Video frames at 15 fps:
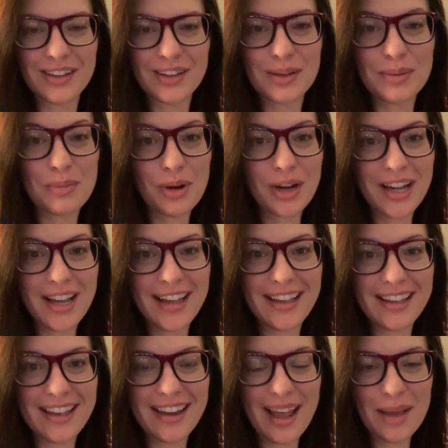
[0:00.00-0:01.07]
Good
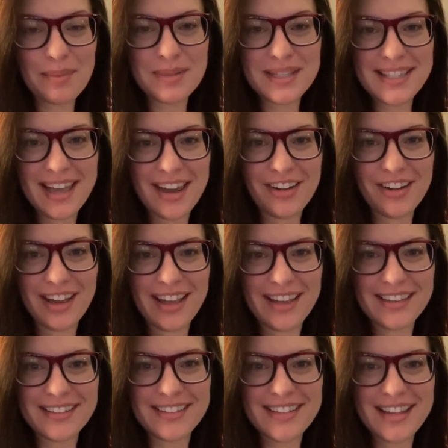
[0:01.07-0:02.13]
morning and happy
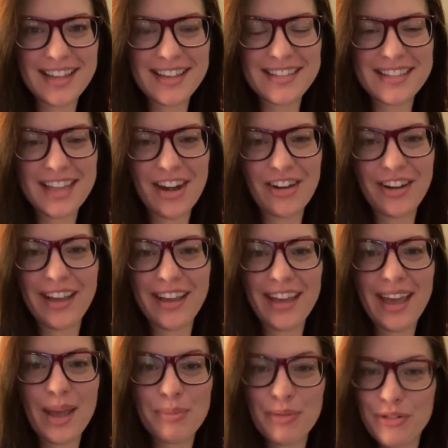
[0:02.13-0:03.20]
Saturday. Today is Saturday,
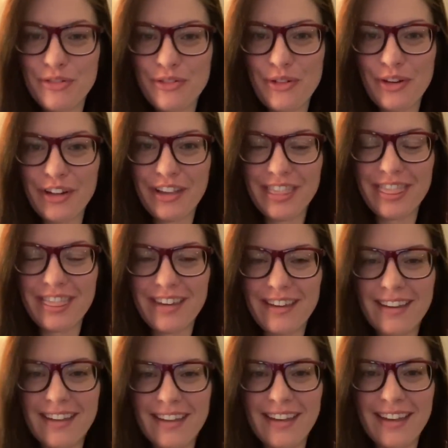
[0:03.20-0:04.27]
April 4th.
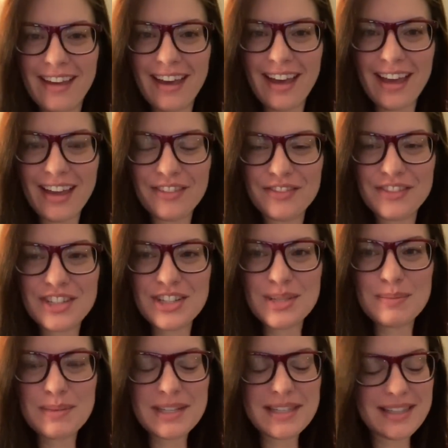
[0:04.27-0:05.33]
I've
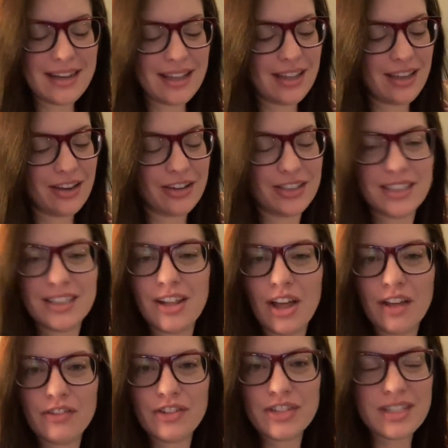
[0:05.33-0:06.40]
just been sitting here, it's a little
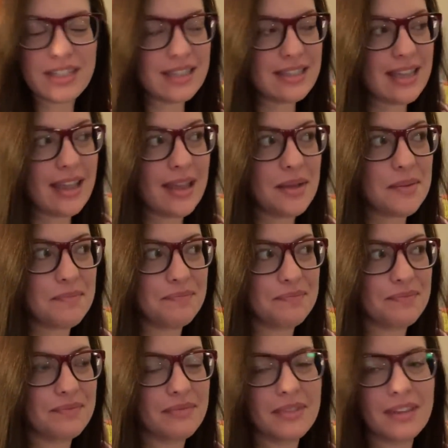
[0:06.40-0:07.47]
after 6 a.m.
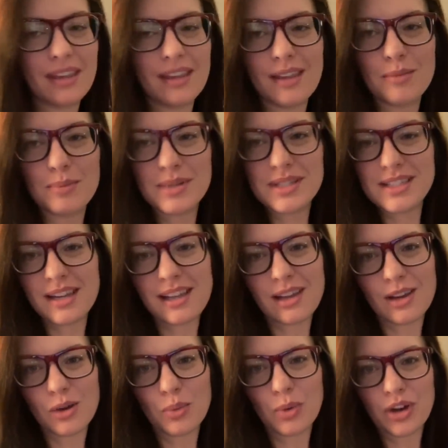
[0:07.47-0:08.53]
I've been sitting
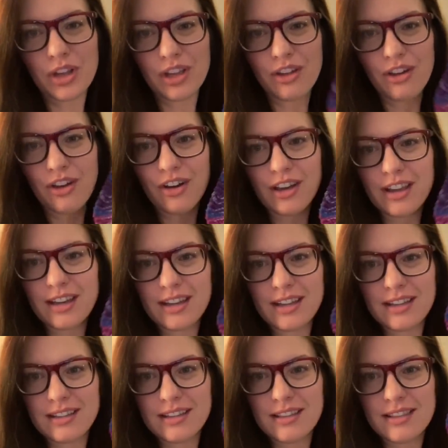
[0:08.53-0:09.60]
here working on
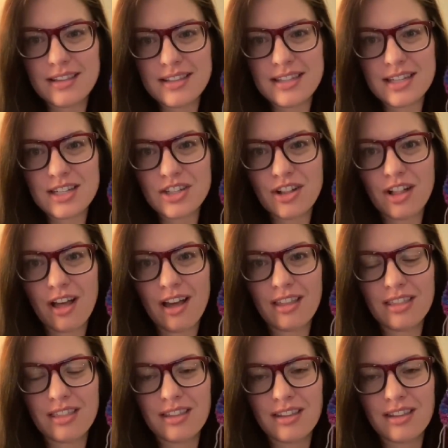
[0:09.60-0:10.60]
this dishcloth.